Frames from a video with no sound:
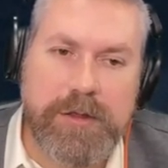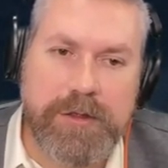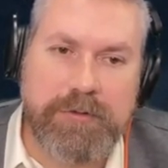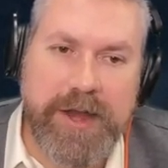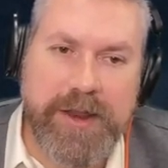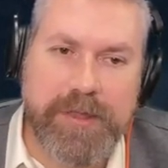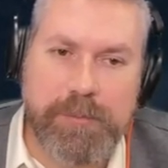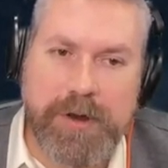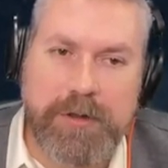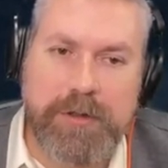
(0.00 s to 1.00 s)
Right in the
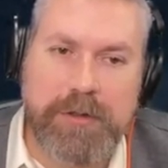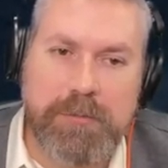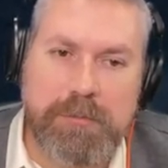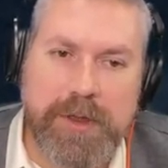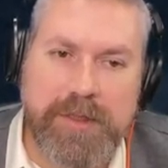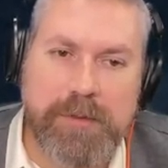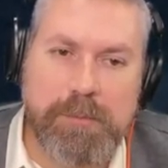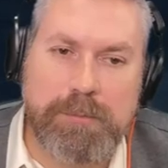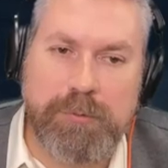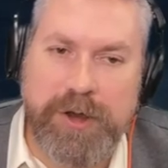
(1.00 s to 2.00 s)
middle. But the
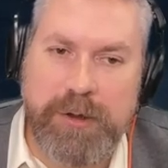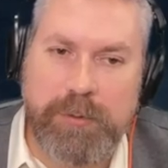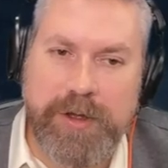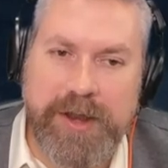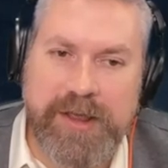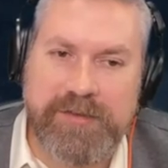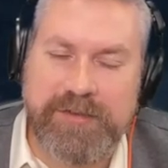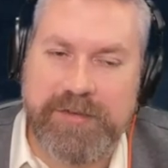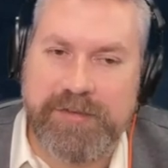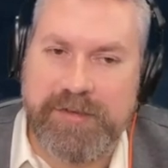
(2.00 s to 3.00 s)
green one is
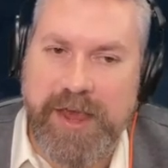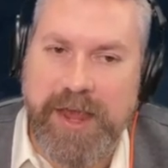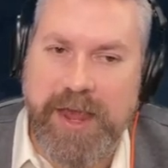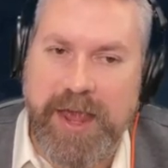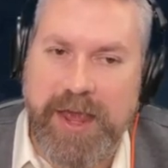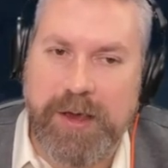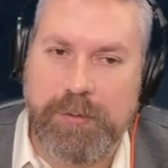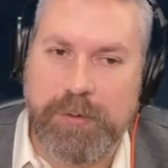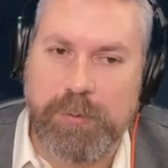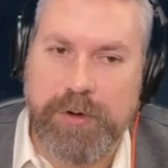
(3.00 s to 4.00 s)
to say, hey, I
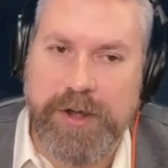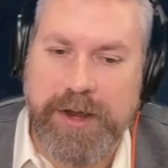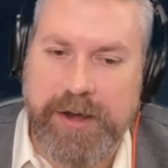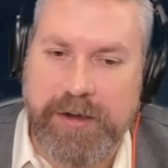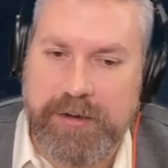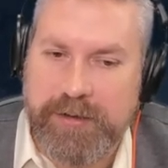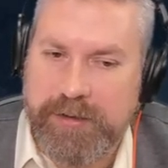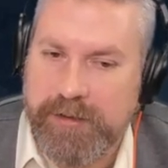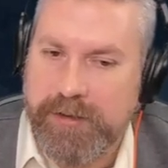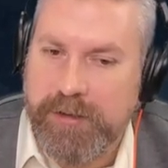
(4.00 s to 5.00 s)
want a ward here.
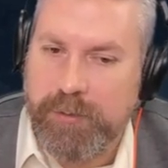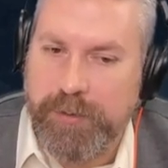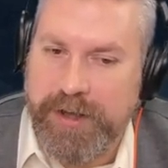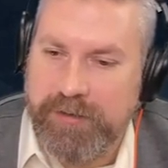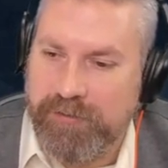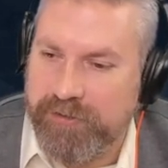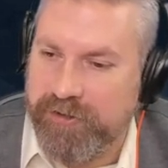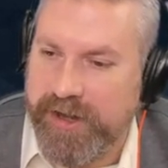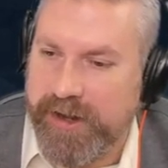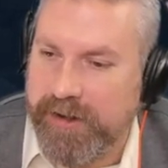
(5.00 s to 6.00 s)
We need
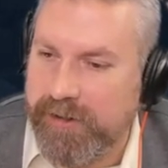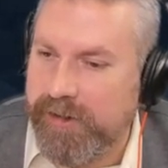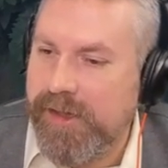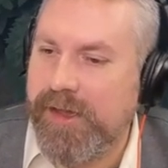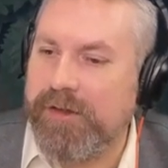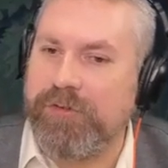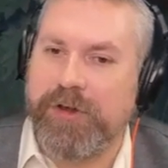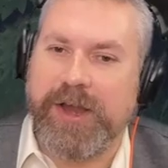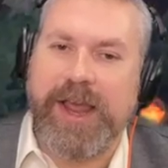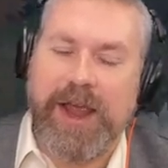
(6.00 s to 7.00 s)
vision here. If
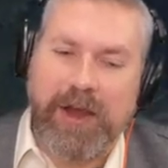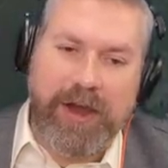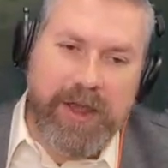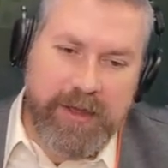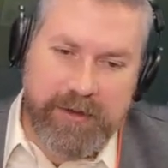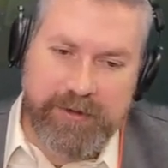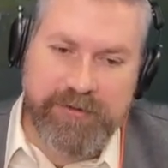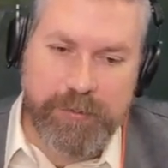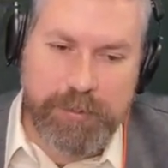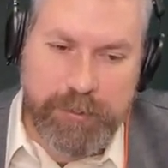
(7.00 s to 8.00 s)
you're a carry, your
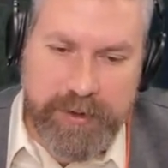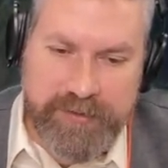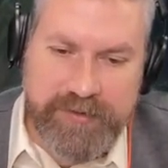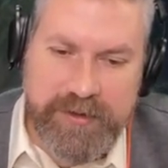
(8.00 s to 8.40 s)
support,